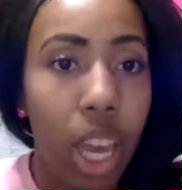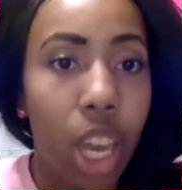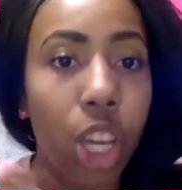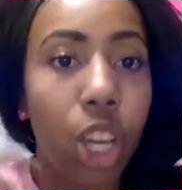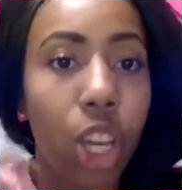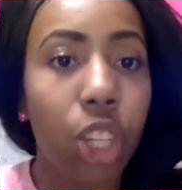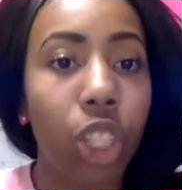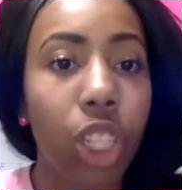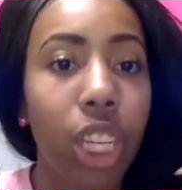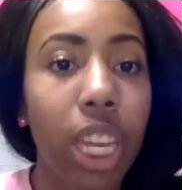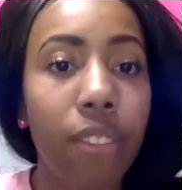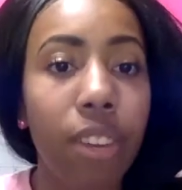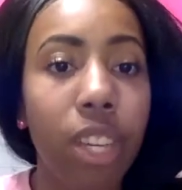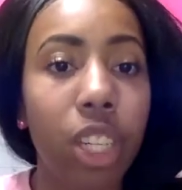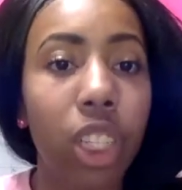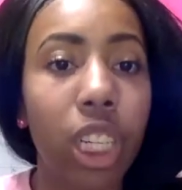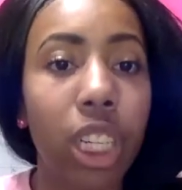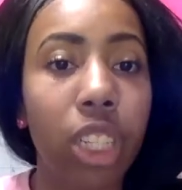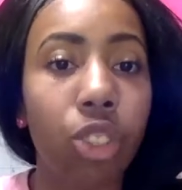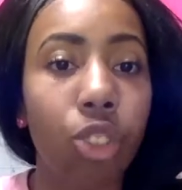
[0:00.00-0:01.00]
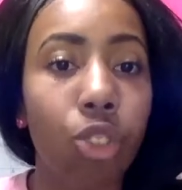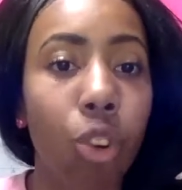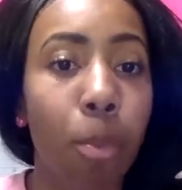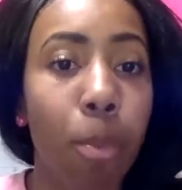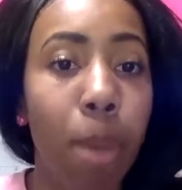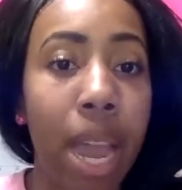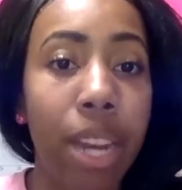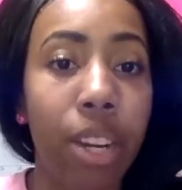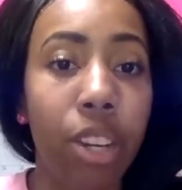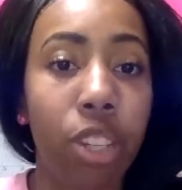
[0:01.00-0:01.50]
You're giving gentle
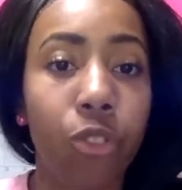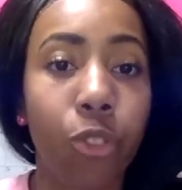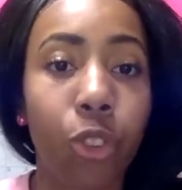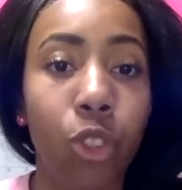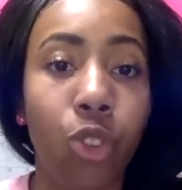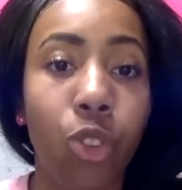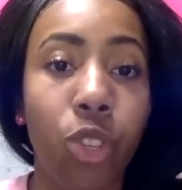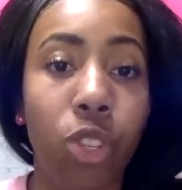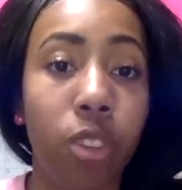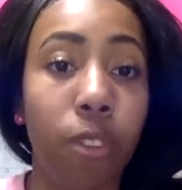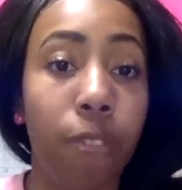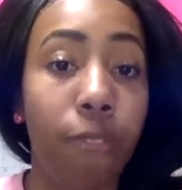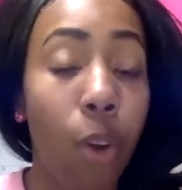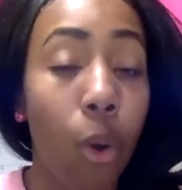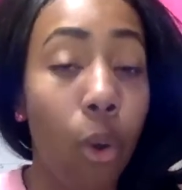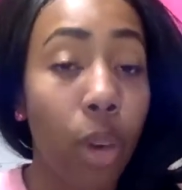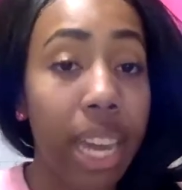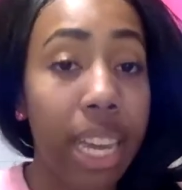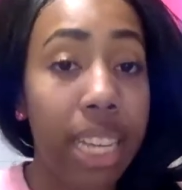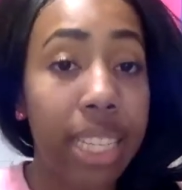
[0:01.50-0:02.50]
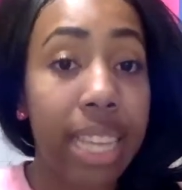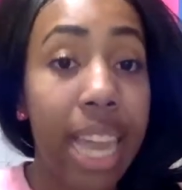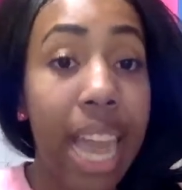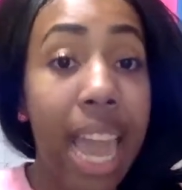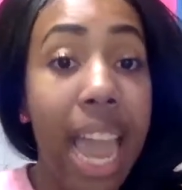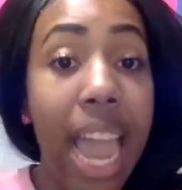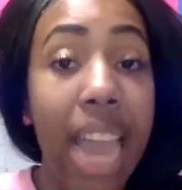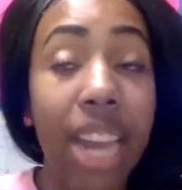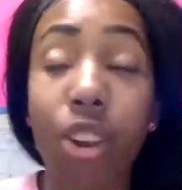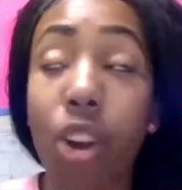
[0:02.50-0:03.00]
reminders for students to focus.
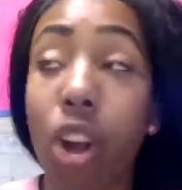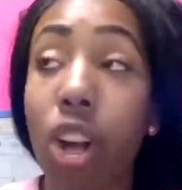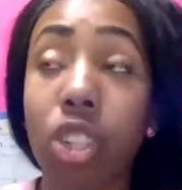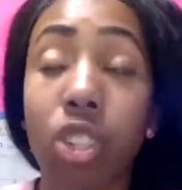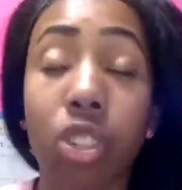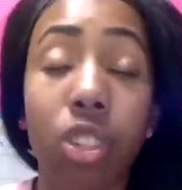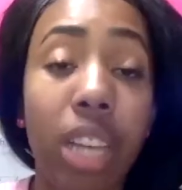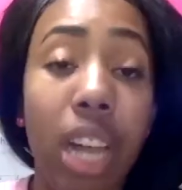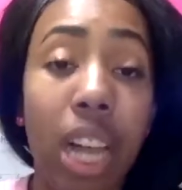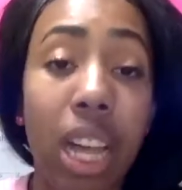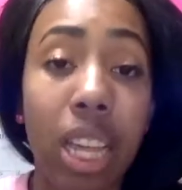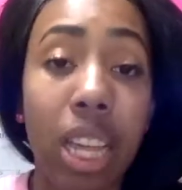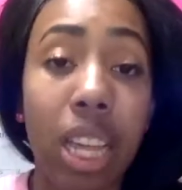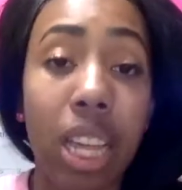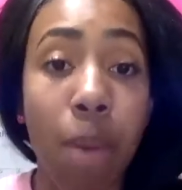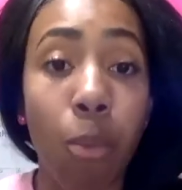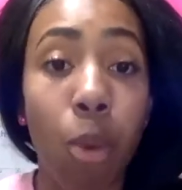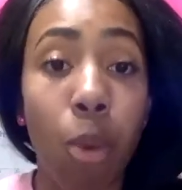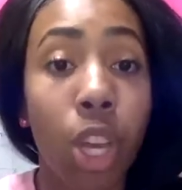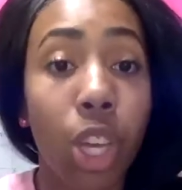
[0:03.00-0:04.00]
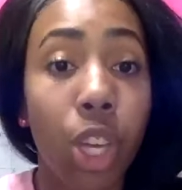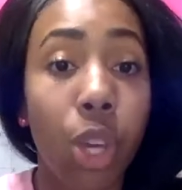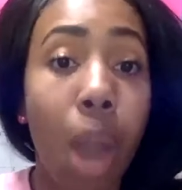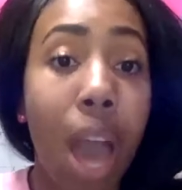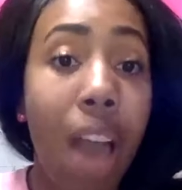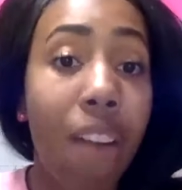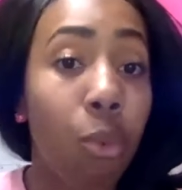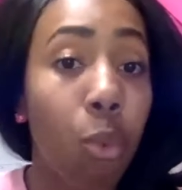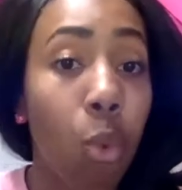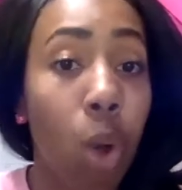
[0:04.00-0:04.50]
And you're also telling them you
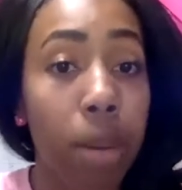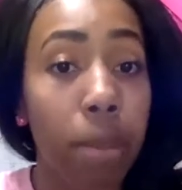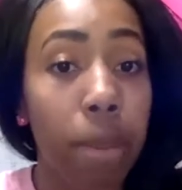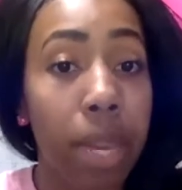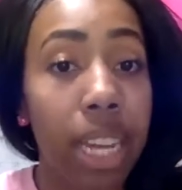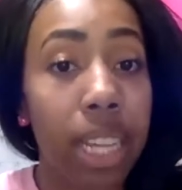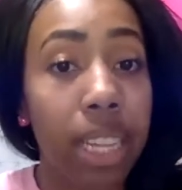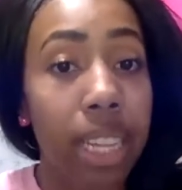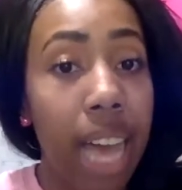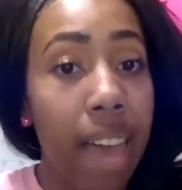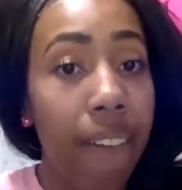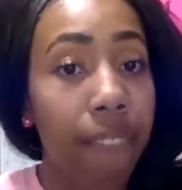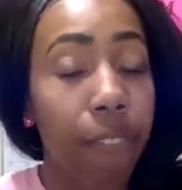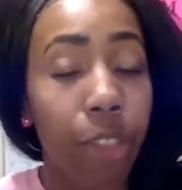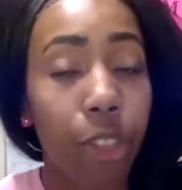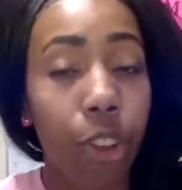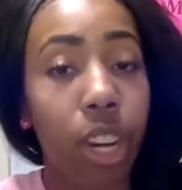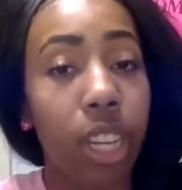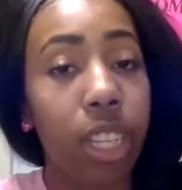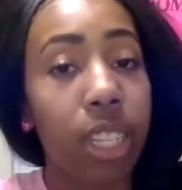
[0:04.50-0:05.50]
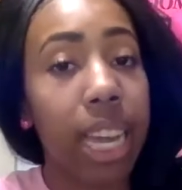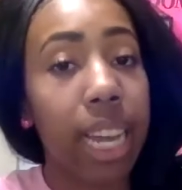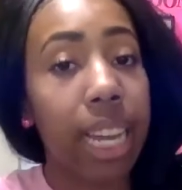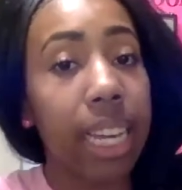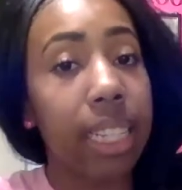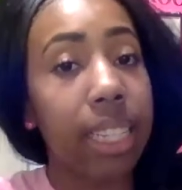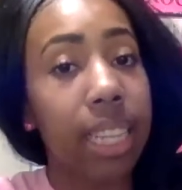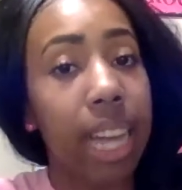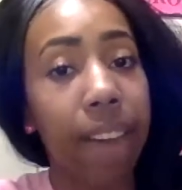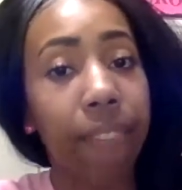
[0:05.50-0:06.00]
have 1 minute left, 30
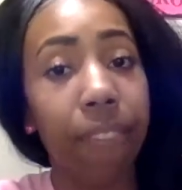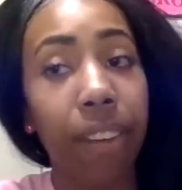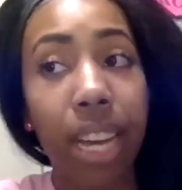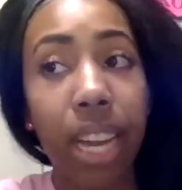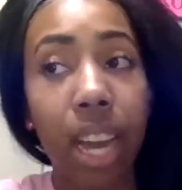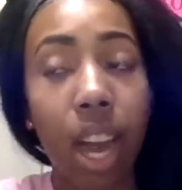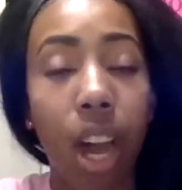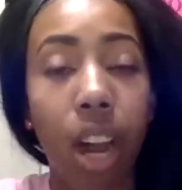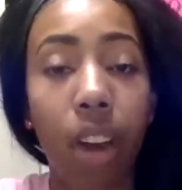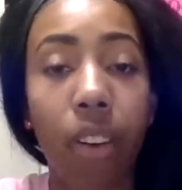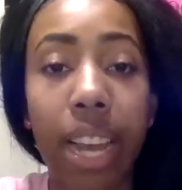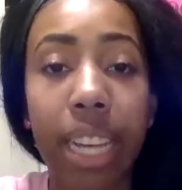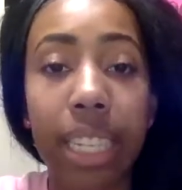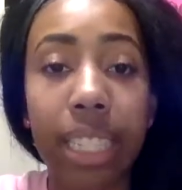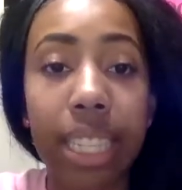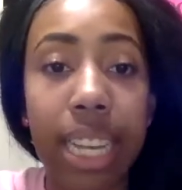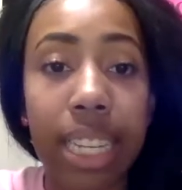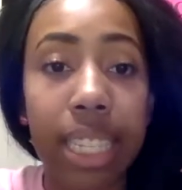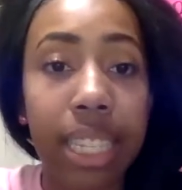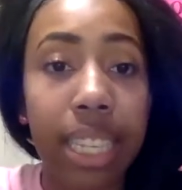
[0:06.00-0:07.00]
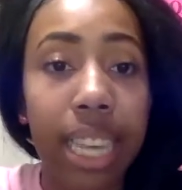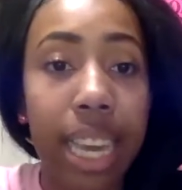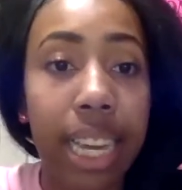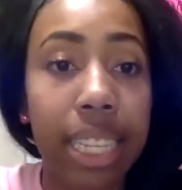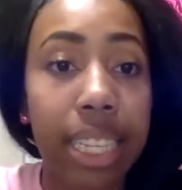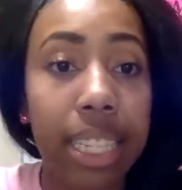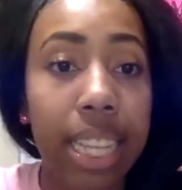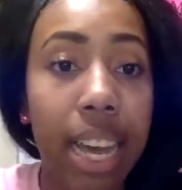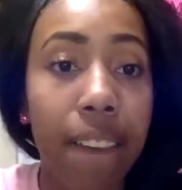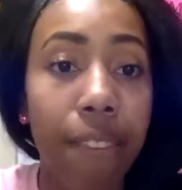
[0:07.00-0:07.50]
seconds left. All right, 10
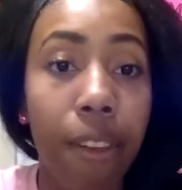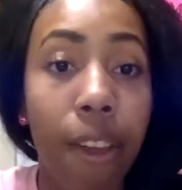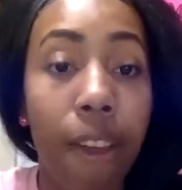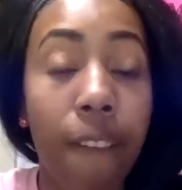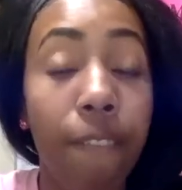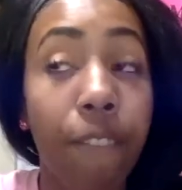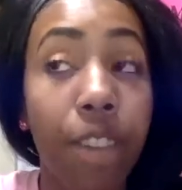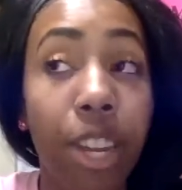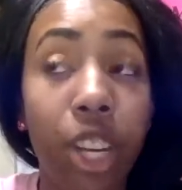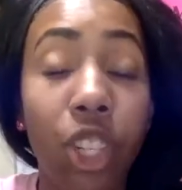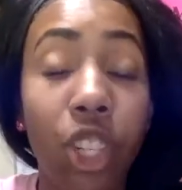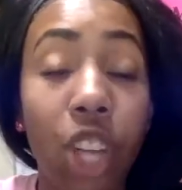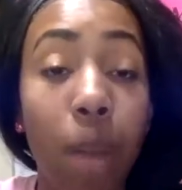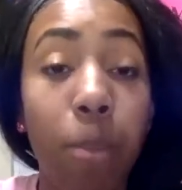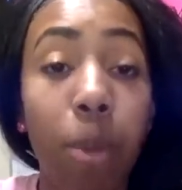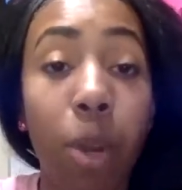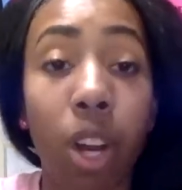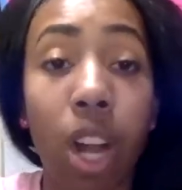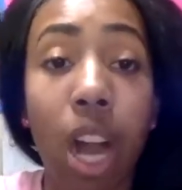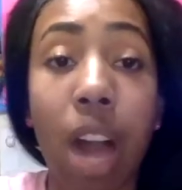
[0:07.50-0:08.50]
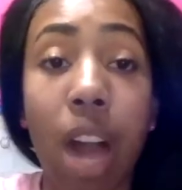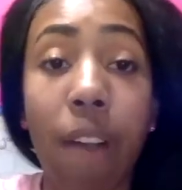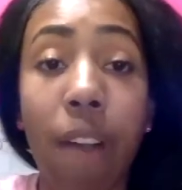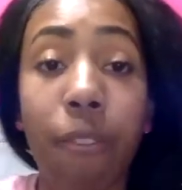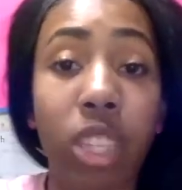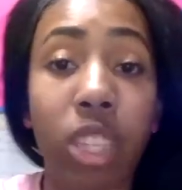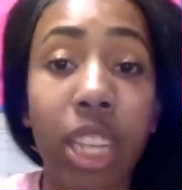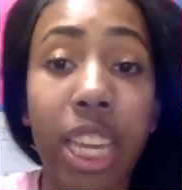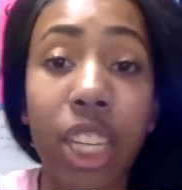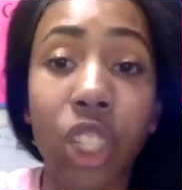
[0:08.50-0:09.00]
seconds left. Finish up your
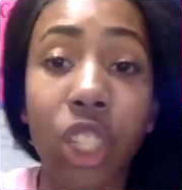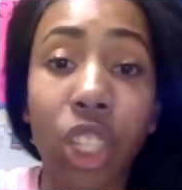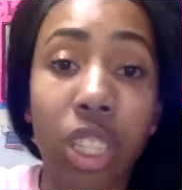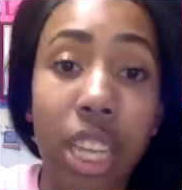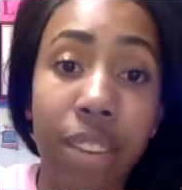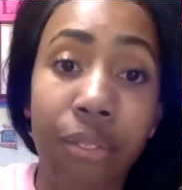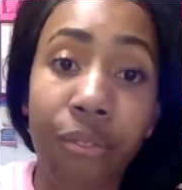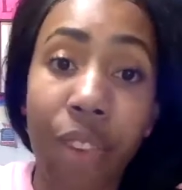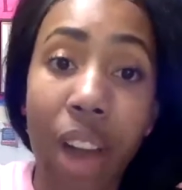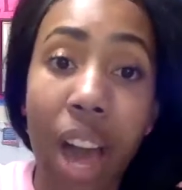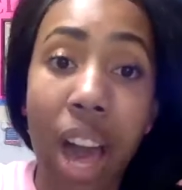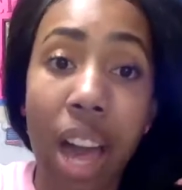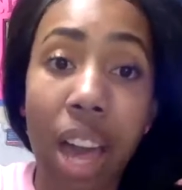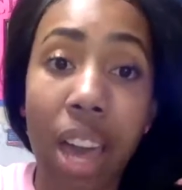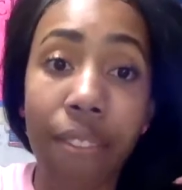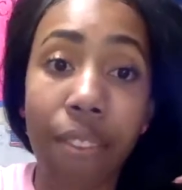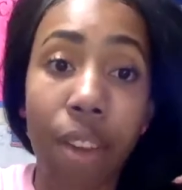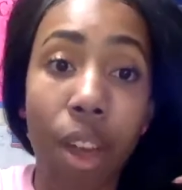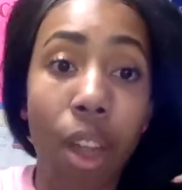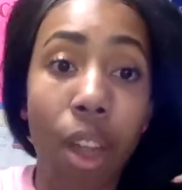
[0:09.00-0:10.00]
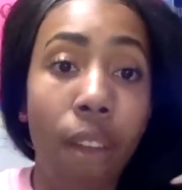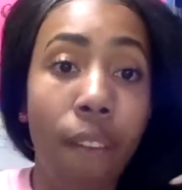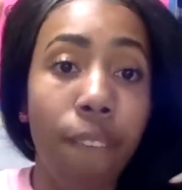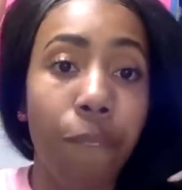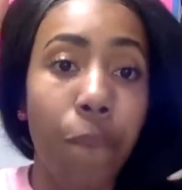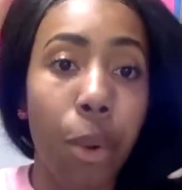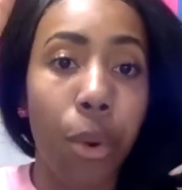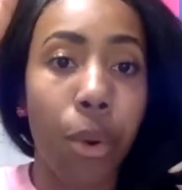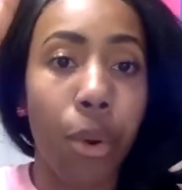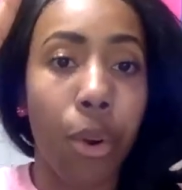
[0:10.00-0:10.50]
conversations in 5,
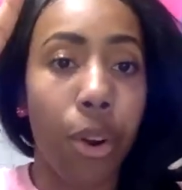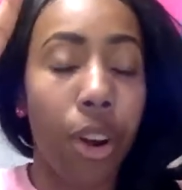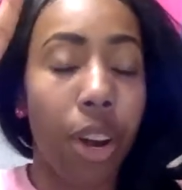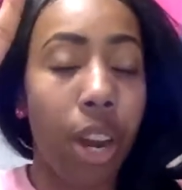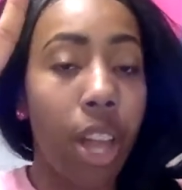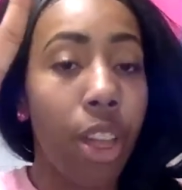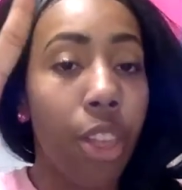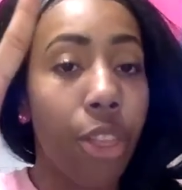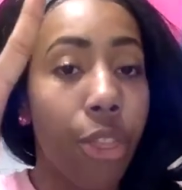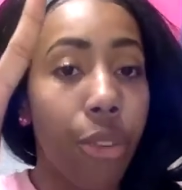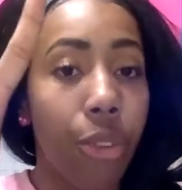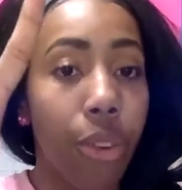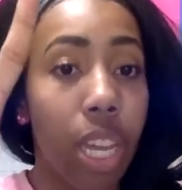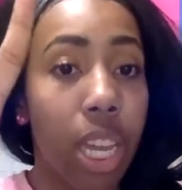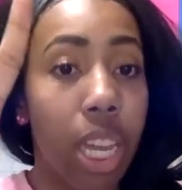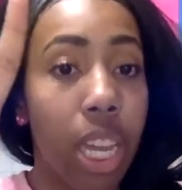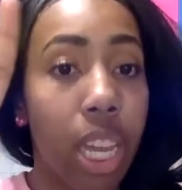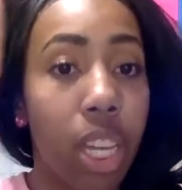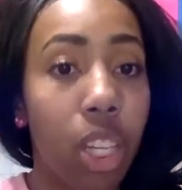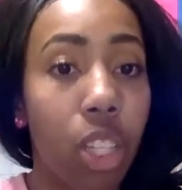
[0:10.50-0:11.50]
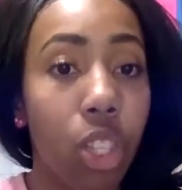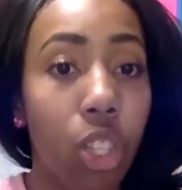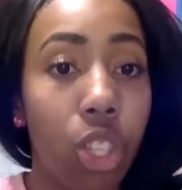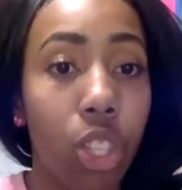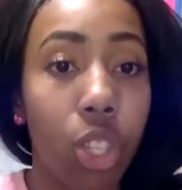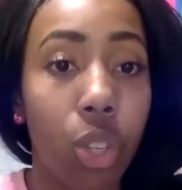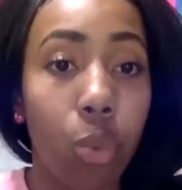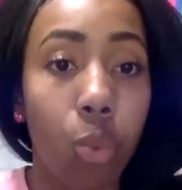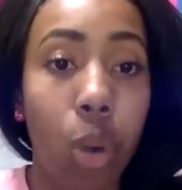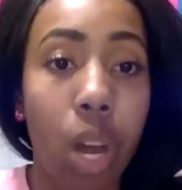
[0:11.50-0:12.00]
4, 3,
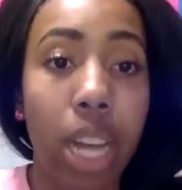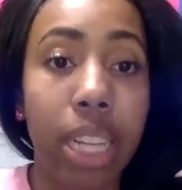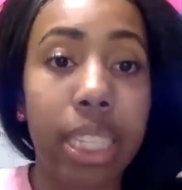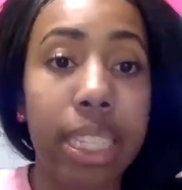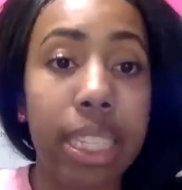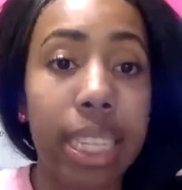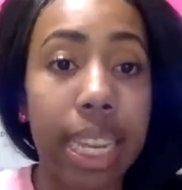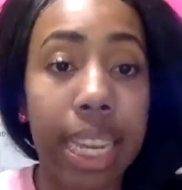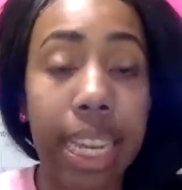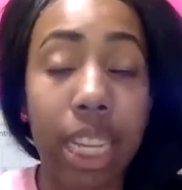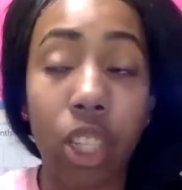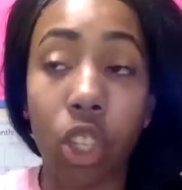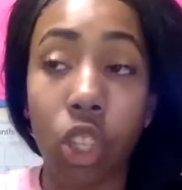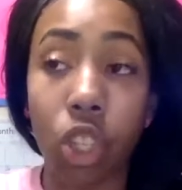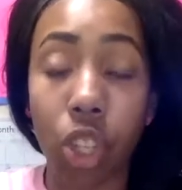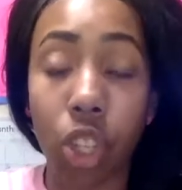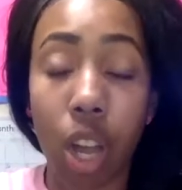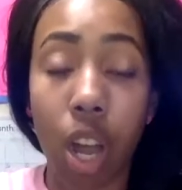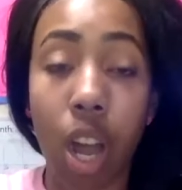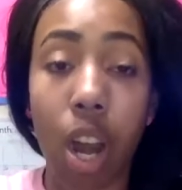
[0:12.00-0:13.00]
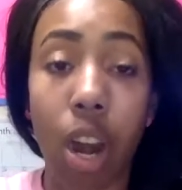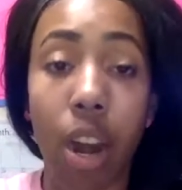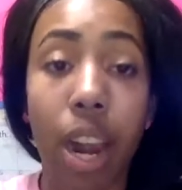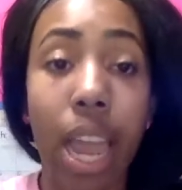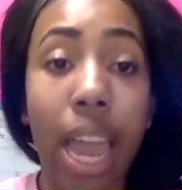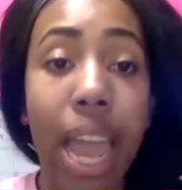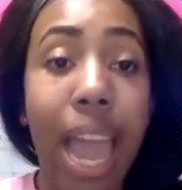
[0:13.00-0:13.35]
2, 1, sitting in star.